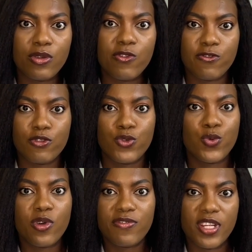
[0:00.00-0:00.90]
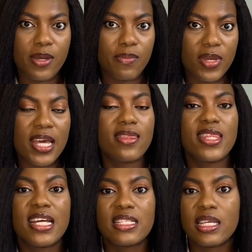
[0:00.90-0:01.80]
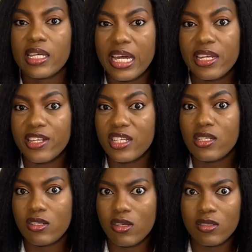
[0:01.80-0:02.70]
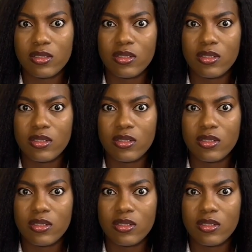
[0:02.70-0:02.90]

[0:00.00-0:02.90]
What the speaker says: for 2 of them, and that's in Canadian dollar.